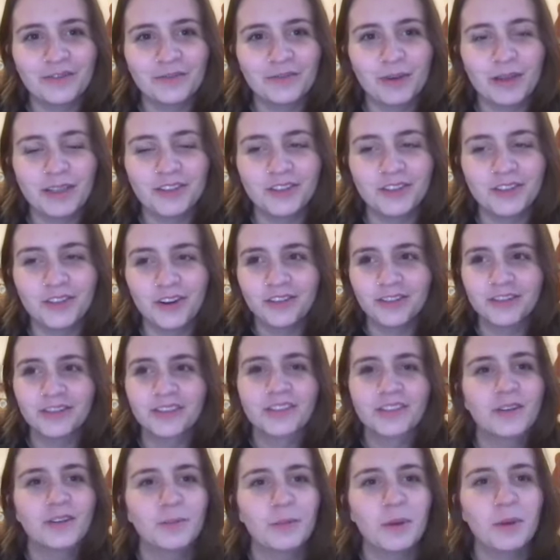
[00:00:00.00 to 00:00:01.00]
my dogs
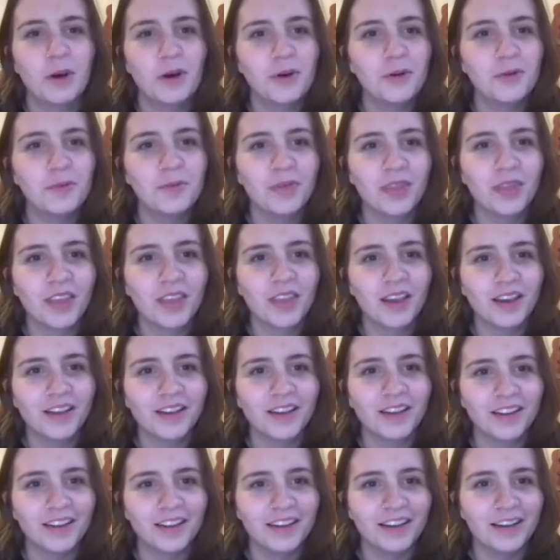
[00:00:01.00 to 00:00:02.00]
come home
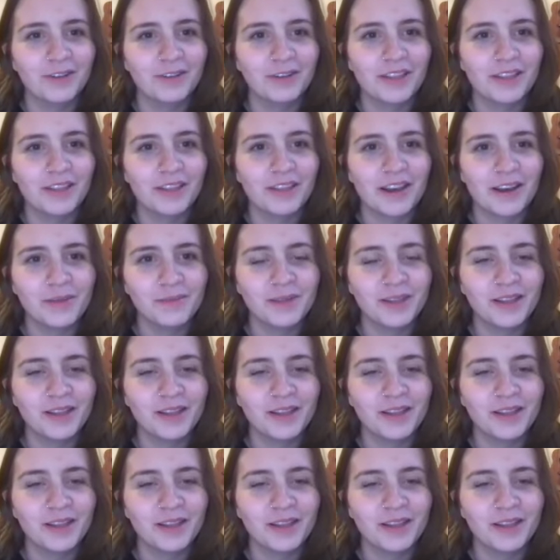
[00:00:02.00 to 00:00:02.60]
and hang out with them.